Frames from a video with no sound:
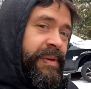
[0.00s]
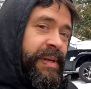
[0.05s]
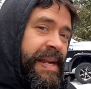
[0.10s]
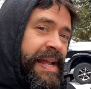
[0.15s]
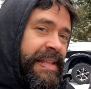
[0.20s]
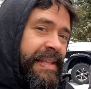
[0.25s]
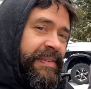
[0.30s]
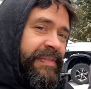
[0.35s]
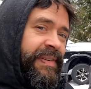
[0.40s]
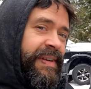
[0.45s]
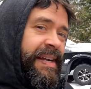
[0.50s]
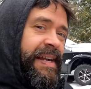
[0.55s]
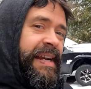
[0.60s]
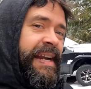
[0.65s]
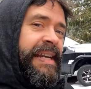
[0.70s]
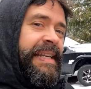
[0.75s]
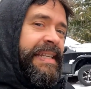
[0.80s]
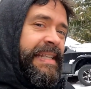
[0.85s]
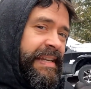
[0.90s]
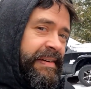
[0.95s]
we're gonna have to figure
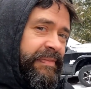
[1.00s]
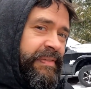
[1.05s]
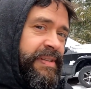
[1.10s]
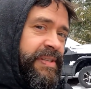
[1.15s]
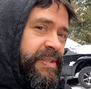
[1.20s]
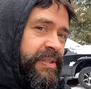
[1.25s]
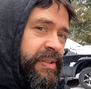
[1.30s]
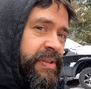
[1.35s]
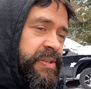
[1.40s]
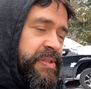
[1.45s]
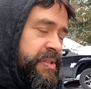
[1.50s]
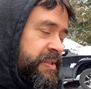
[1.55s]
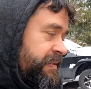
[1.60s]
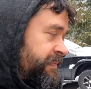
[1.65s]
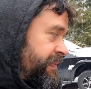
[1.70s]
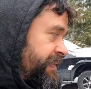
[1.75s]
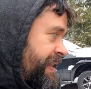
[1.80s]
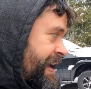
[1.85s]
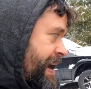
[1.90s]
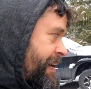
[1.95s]
out a different solution
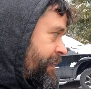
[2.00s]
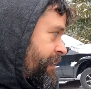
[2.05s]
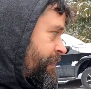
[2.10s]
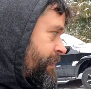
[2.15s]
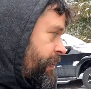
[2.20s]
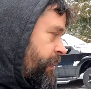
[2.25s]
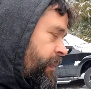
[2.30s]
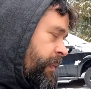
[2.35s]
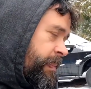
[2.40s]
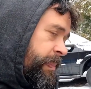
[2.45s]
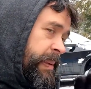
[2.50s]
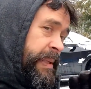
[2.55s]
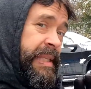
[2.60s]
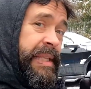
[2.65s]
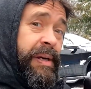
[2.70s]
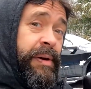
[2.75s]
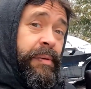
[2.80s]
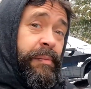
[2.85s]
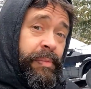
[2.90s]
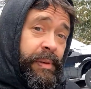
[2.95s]
for that one.
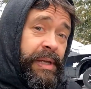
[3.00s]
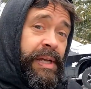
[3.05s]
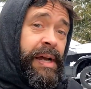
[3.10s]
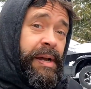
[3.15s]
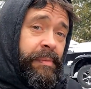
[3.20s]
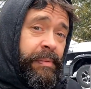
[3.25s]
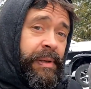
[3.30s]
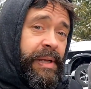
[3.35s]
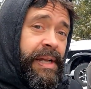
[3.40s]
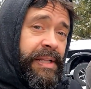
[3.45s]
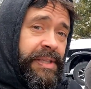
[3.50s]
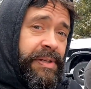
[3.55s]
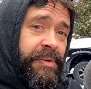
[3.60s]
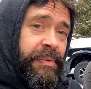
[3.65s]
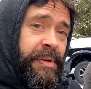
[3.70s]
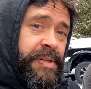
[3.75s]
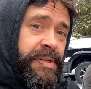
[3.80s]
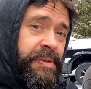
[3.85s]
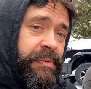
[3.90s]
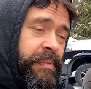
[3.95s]
But we'll put we got the
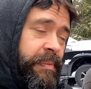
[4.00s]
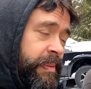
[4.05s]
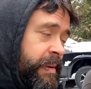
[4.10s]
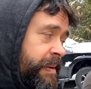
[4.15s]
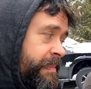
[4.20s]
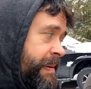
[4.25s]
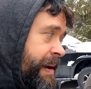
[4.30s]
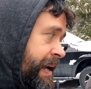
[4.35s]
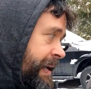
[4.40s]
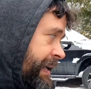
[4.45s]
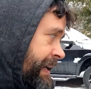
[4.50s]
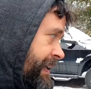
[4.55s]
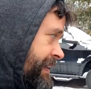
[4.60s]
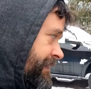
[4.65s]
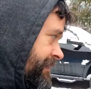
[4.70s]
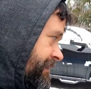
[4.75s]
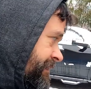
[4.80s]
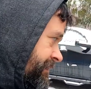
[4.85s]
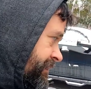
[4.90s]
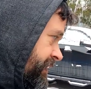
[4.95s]
original. We'll put it back
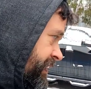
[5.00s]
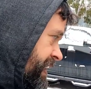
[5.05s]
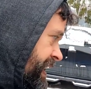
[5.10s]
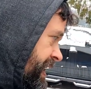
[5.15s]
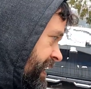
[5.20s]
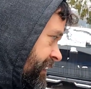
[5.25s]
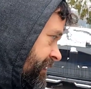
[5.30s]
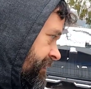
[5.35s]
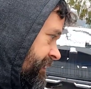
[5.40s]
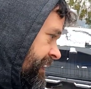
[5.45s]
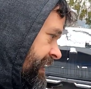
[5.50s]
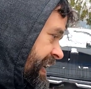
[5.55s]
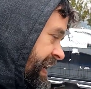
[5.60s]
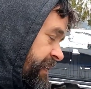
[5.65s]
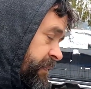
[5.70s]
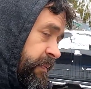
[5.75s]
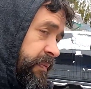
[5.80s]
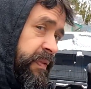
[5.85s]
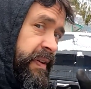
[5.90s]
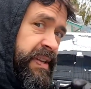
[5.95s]
in for now.
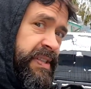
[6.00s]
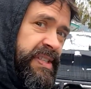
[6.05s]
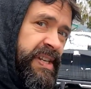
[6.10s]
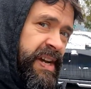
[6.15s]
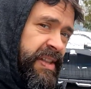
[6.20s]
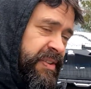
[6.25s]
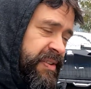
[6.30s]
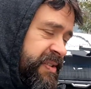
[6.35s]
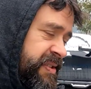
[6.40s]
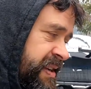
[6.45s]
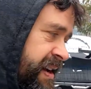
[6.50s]
We'll fix the other